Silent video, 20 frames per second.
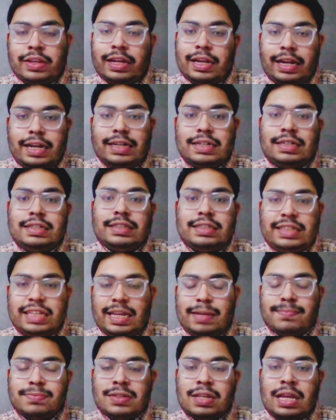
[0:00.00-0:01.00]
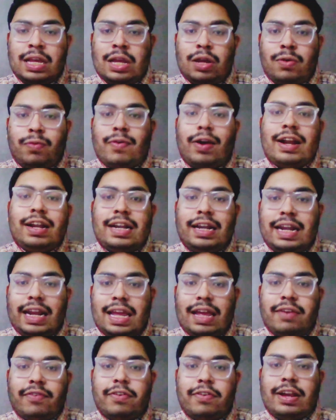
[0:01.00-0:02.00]
It seems quite
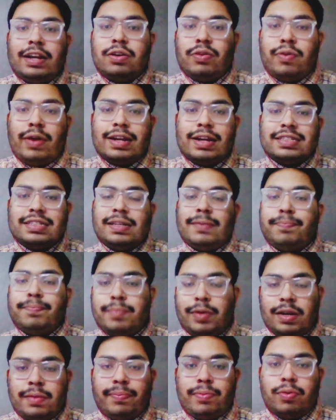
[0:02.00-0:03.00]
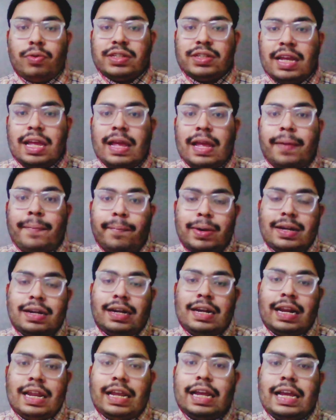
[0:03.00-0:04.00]
naive and quite simple approach, but
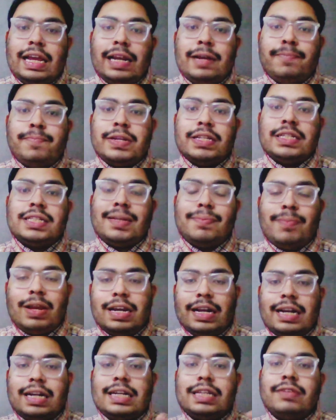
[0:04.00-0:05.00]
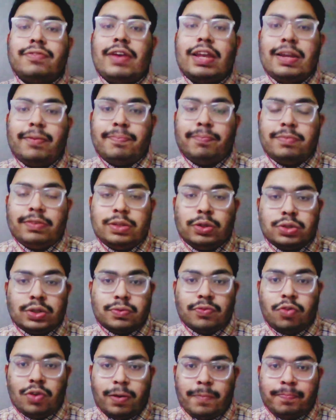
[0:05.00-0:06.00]
in principle it is very
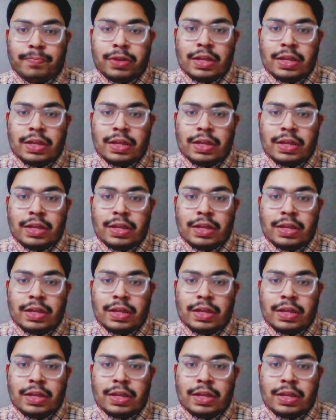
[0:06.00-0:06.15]
useful.